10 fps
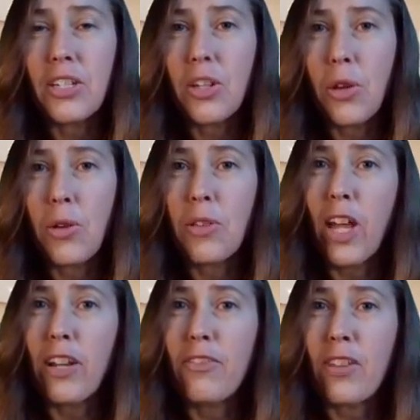So a
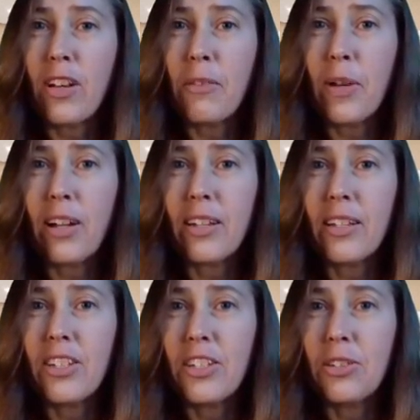lot of America
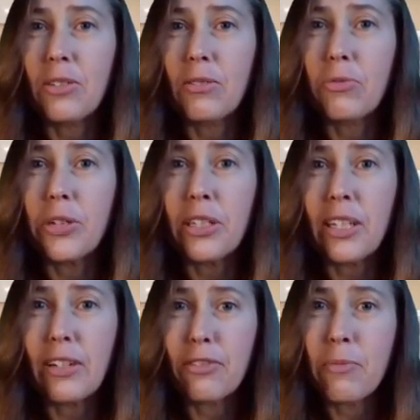is still
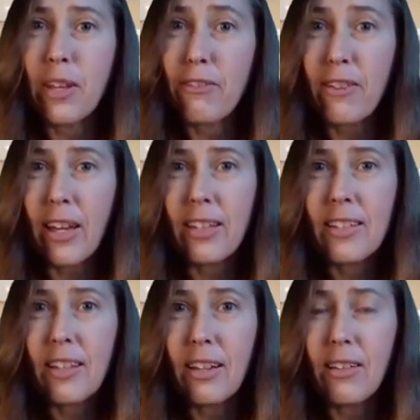reeling from the
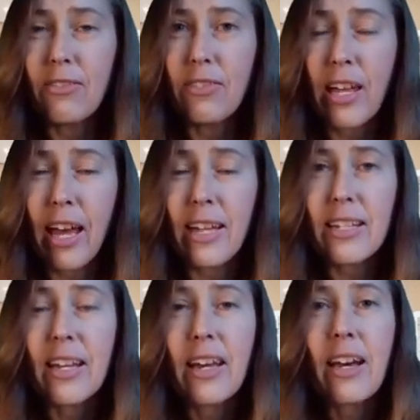effects of
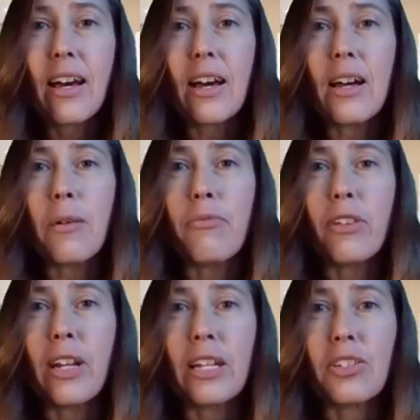that
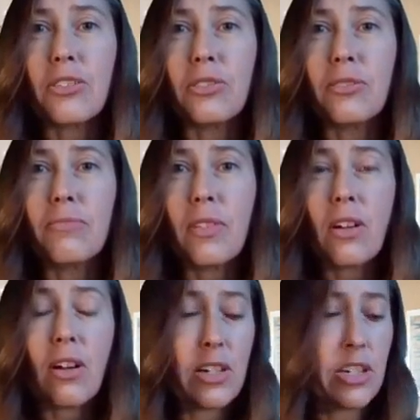financial
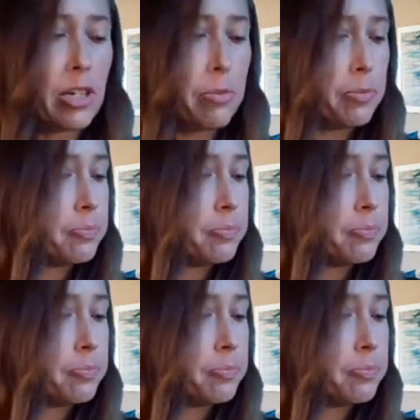hardship.